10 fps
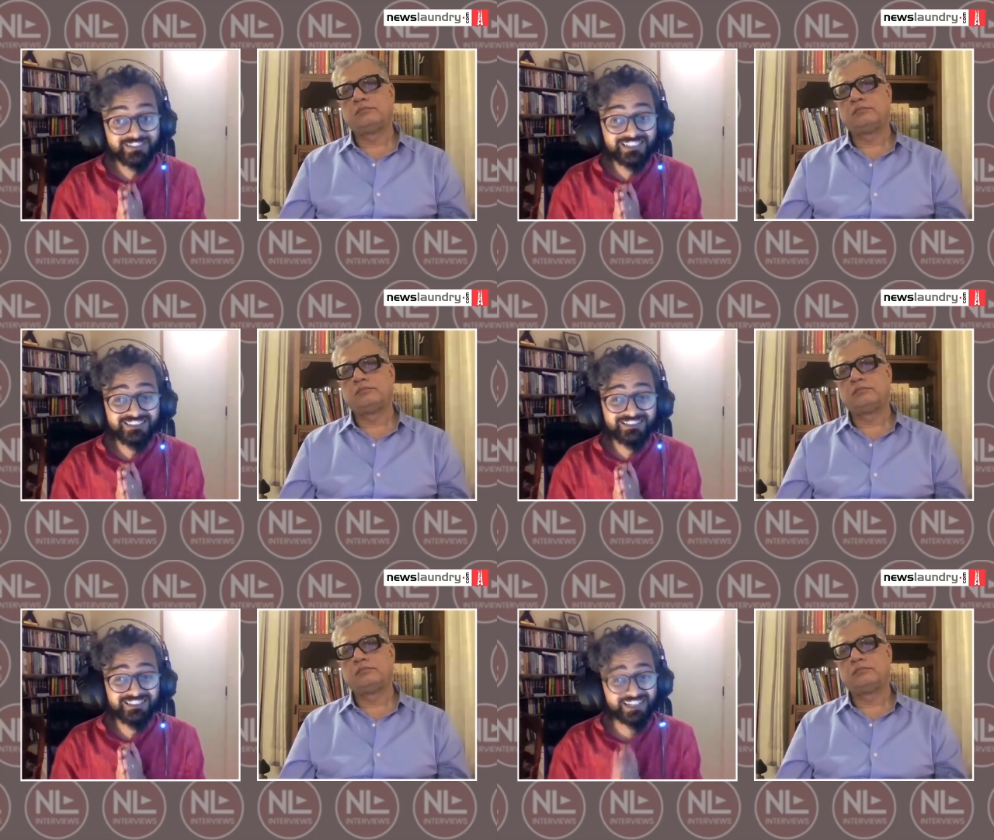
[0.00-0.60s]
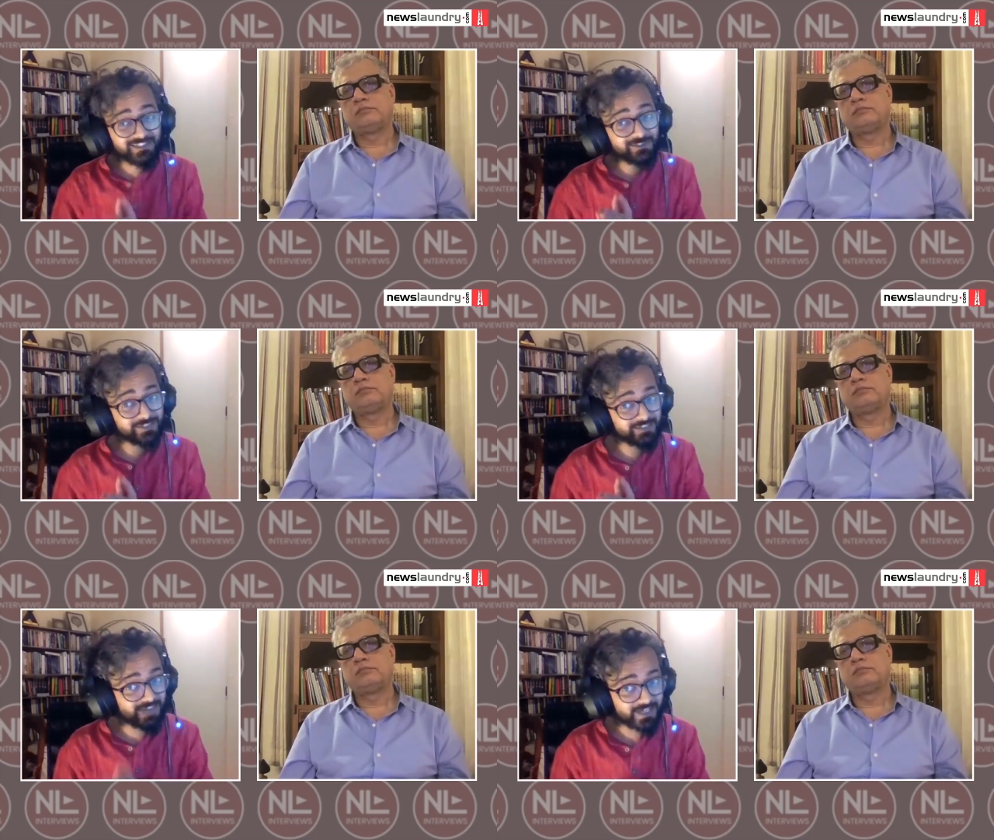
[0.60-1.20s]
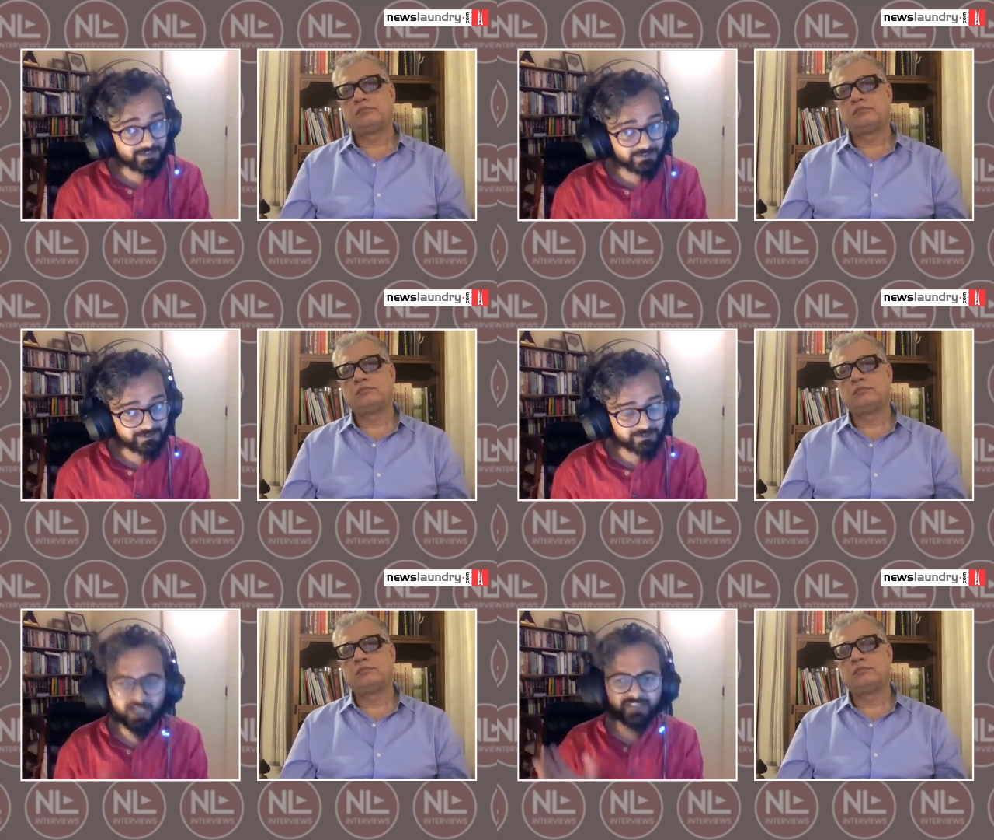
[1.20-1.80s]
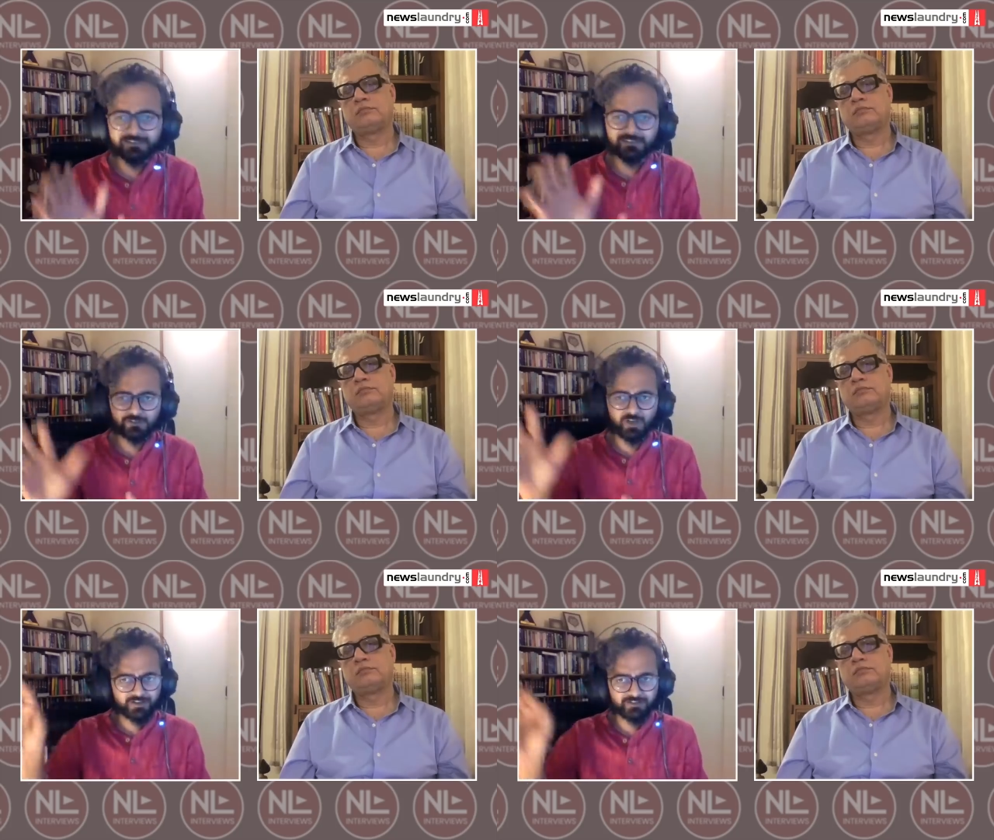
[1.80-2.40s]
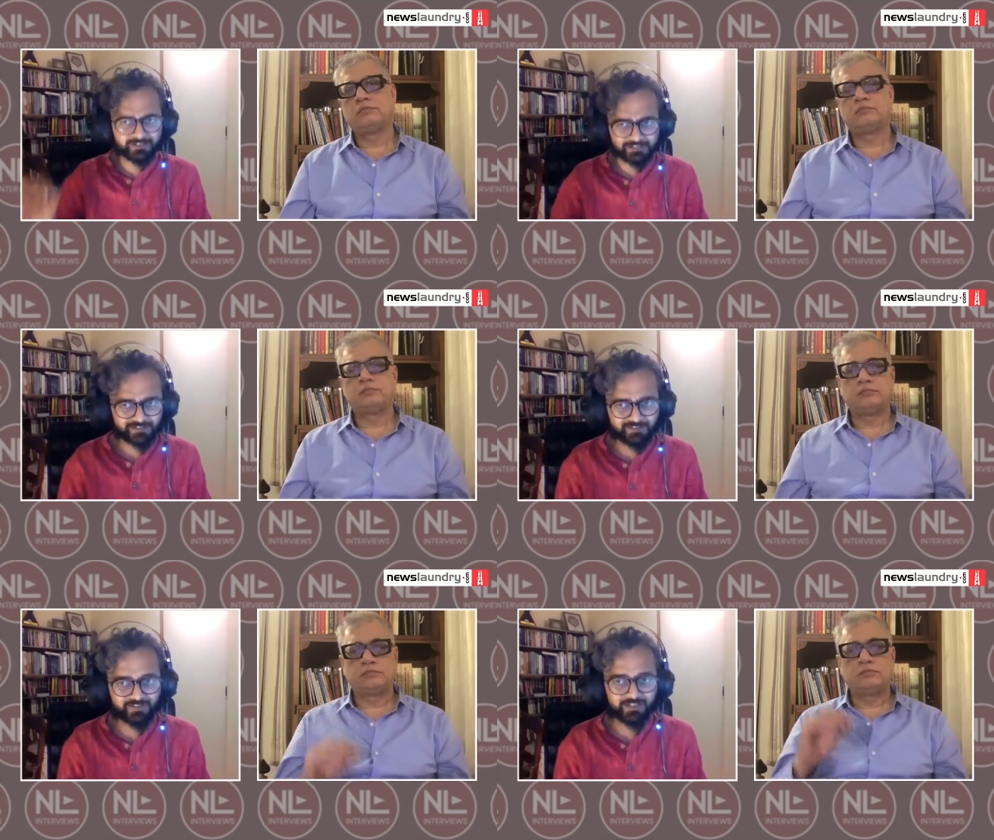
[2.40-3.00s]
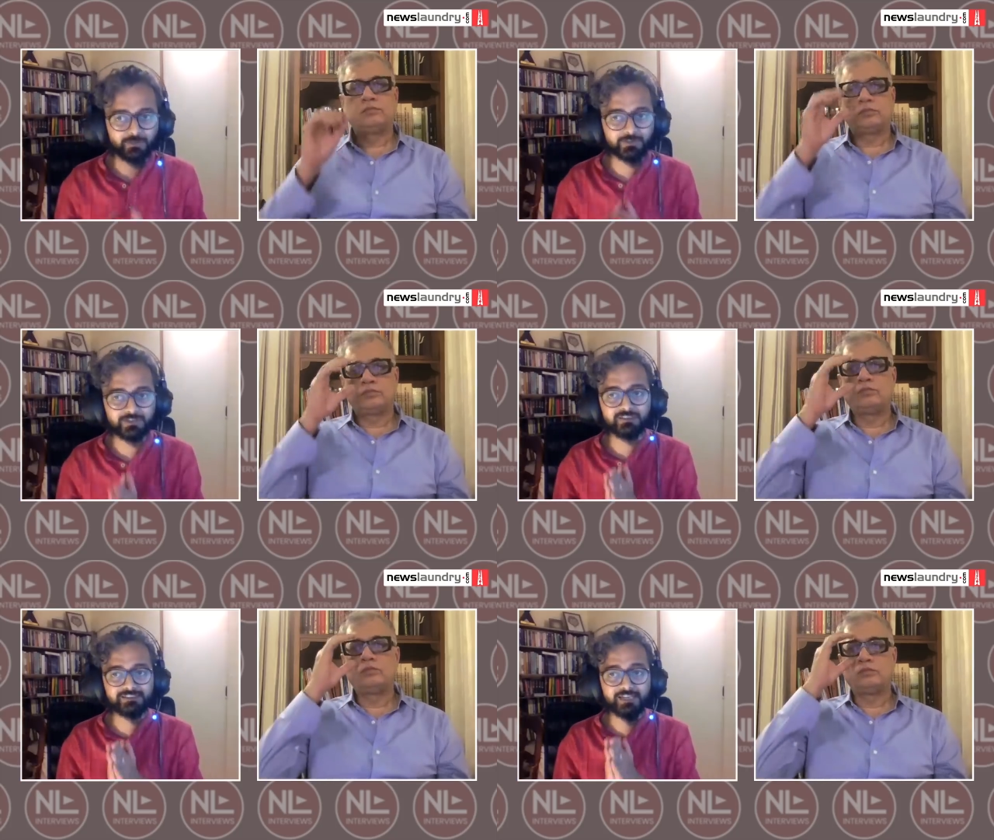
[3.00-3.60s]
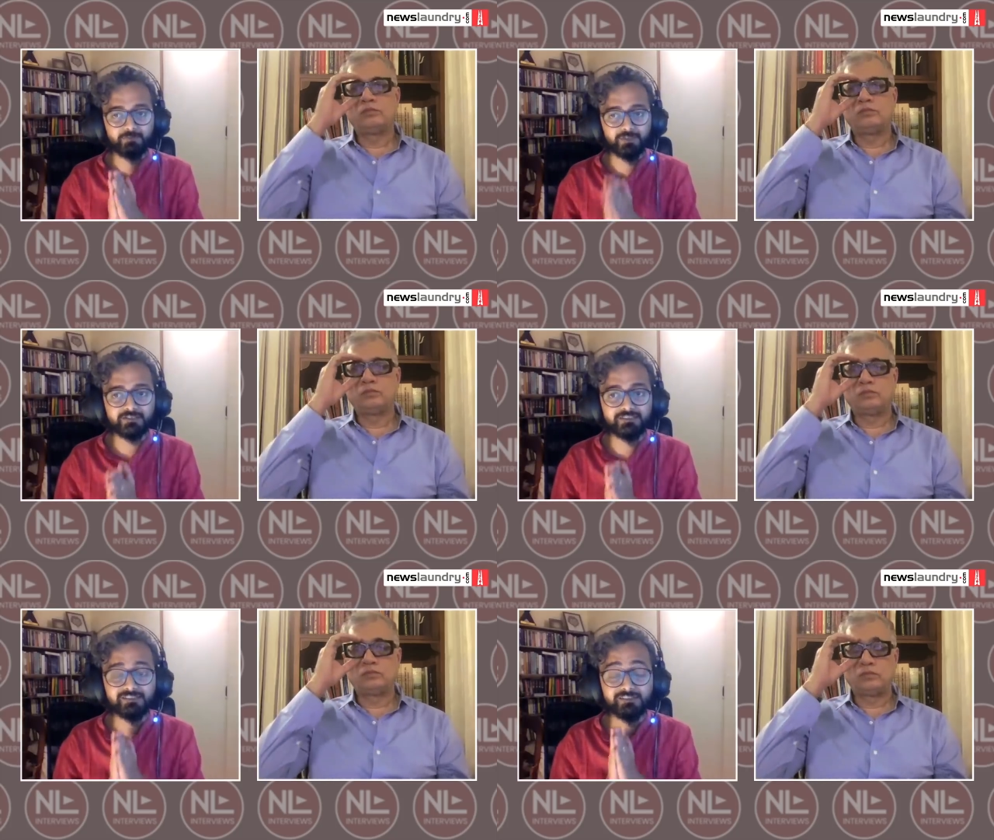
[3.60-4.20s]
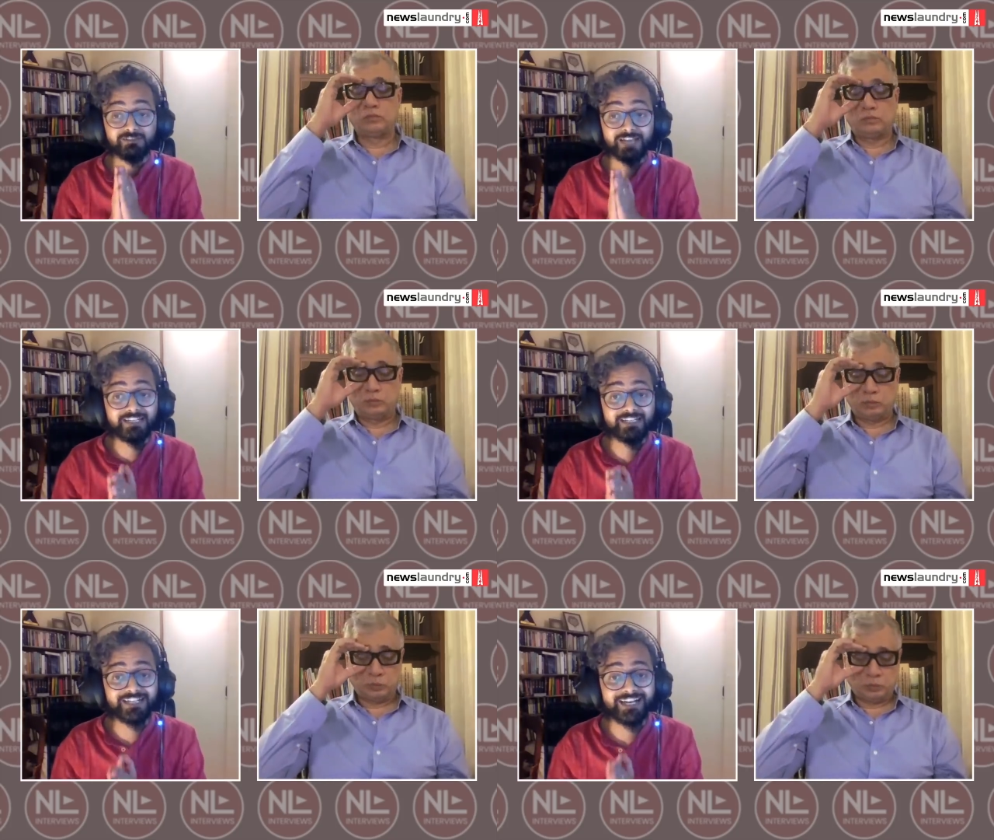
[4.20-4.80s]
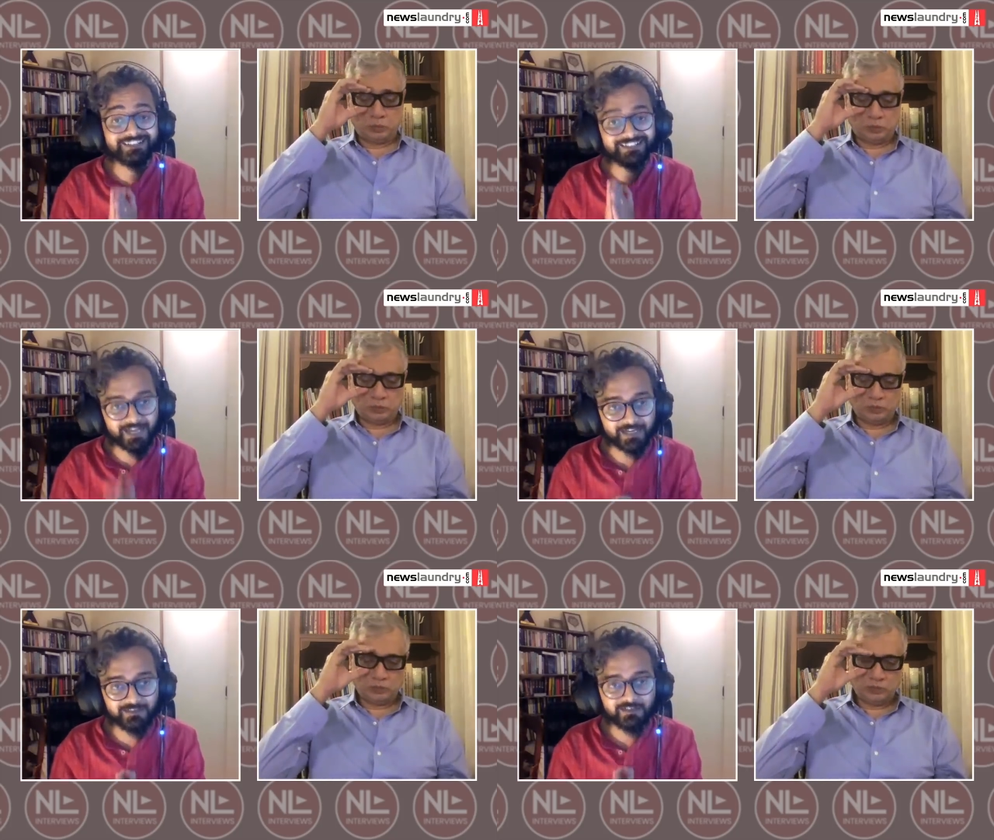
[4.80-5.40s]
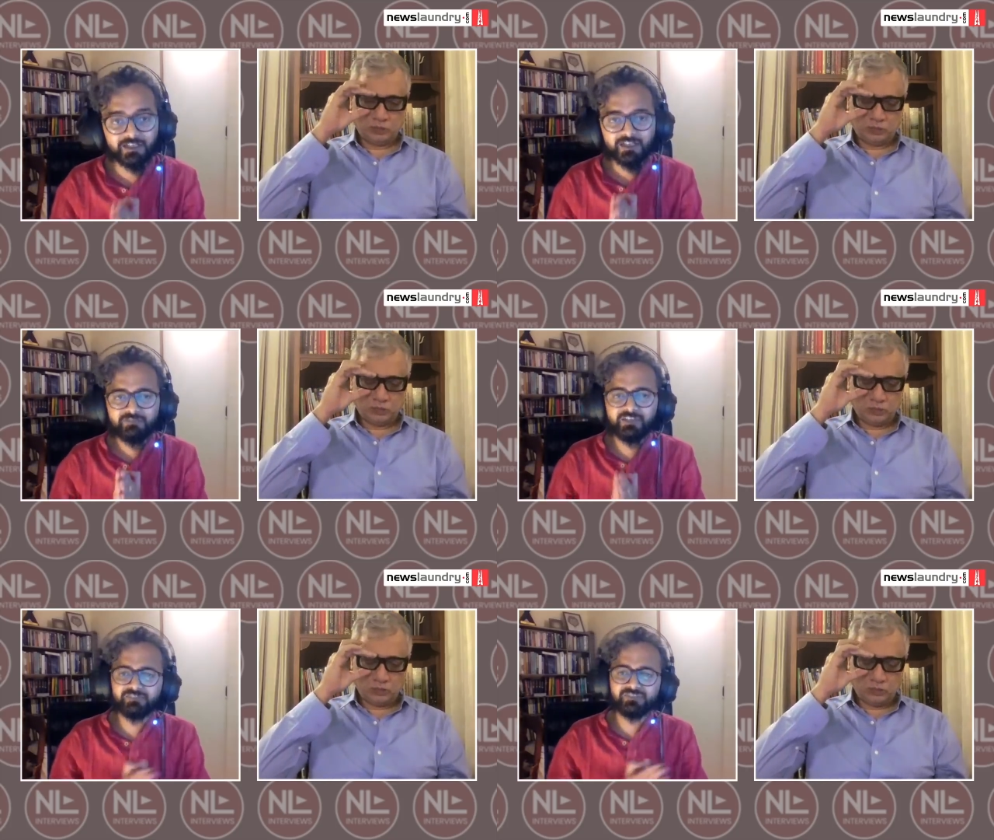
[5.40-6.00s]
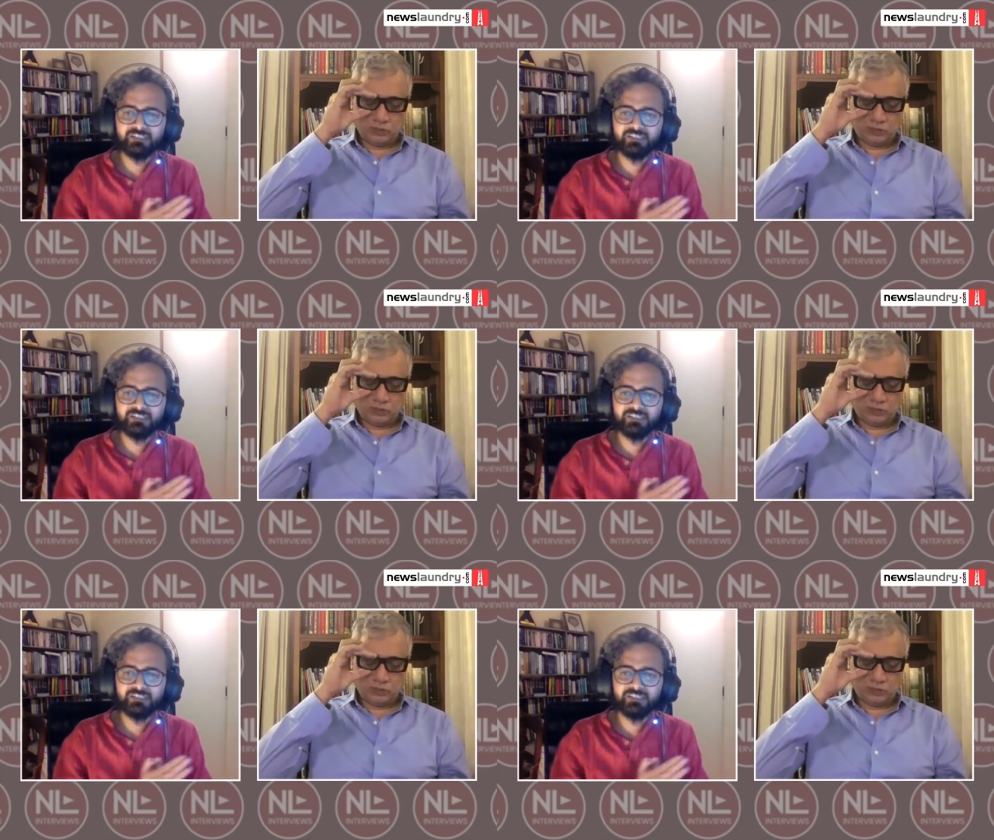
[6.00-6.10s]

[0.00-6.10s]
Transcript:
Speaker 1: we tend to see violence. And this is not a recent phenomenon. This happened since nineteen ninety-nine. We have